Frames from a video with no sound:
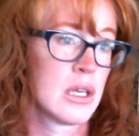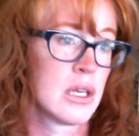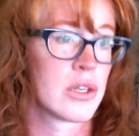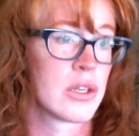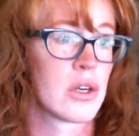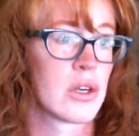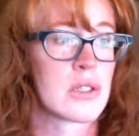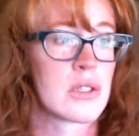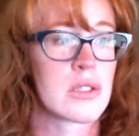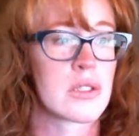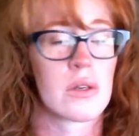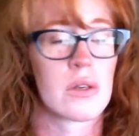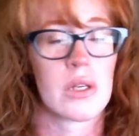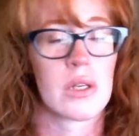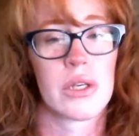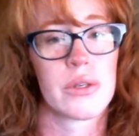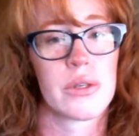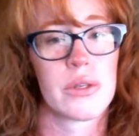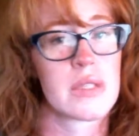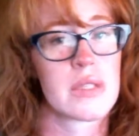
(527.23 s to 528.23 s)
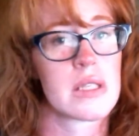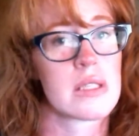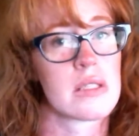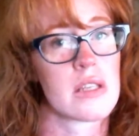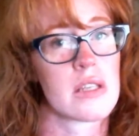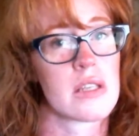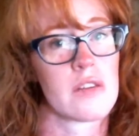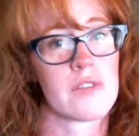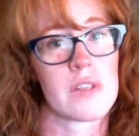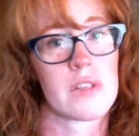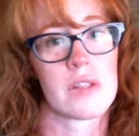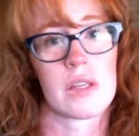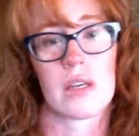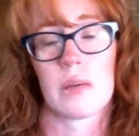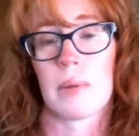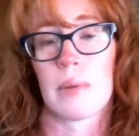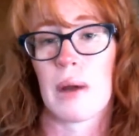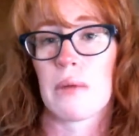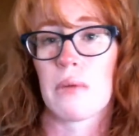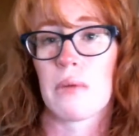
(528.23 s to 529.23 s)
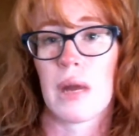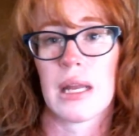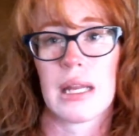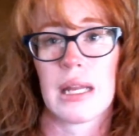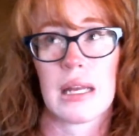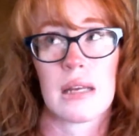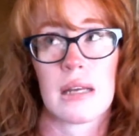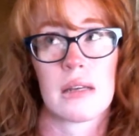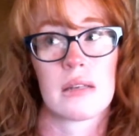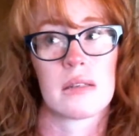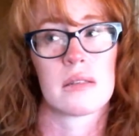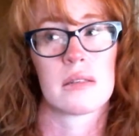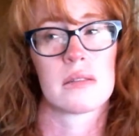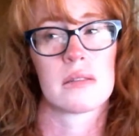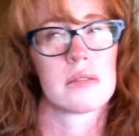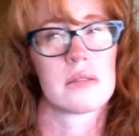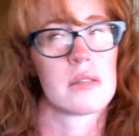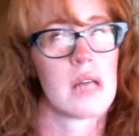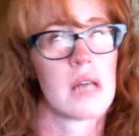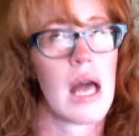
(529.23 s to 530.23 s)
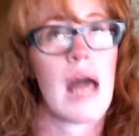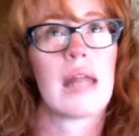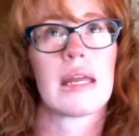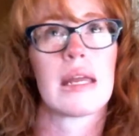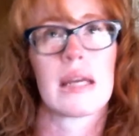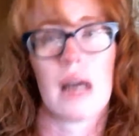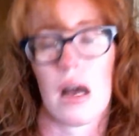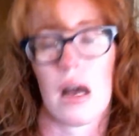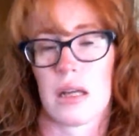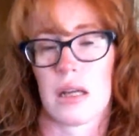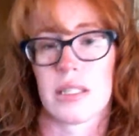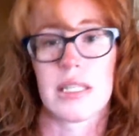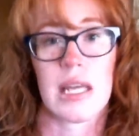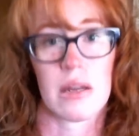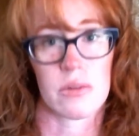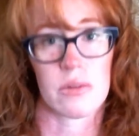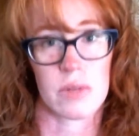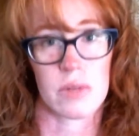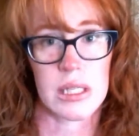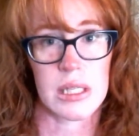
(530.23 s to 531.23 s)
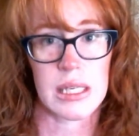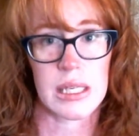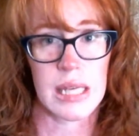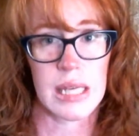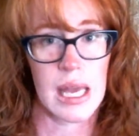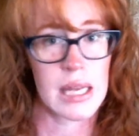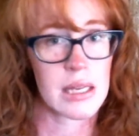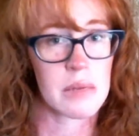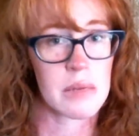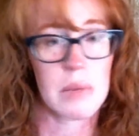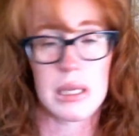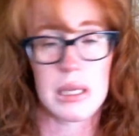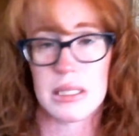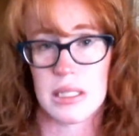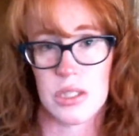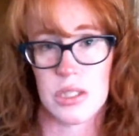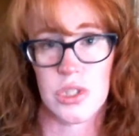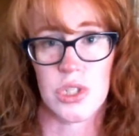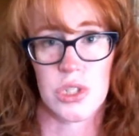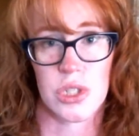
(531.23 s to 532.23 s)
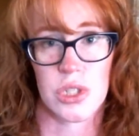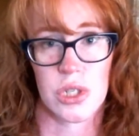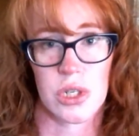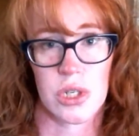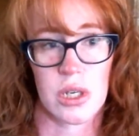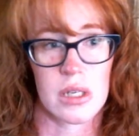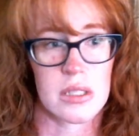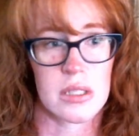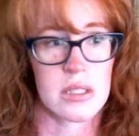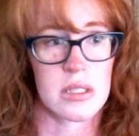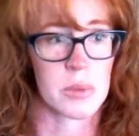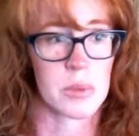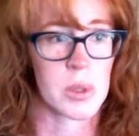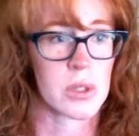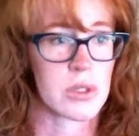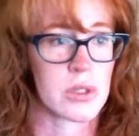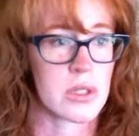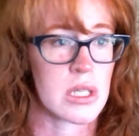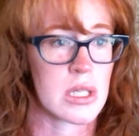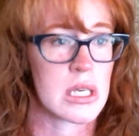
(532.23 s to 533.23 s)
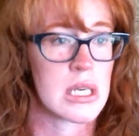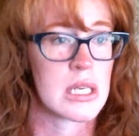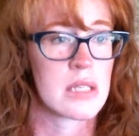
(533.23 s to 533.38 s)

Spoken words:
You're also going to use this stuff to think about writing any content, really, any message to your customers.